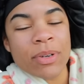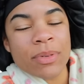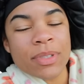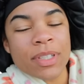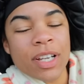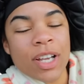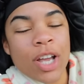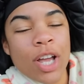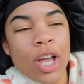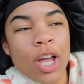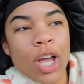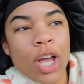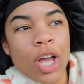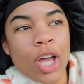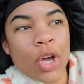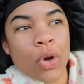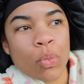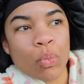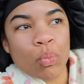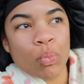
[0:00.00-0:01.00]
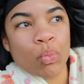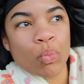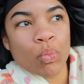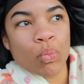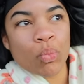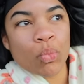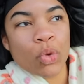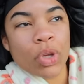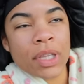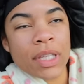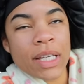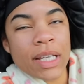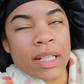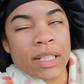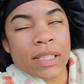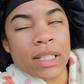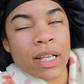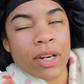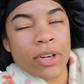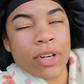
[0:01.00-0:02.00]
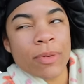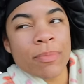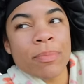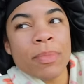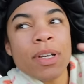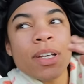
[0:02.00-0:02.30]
I was like, oh, the heat's not on.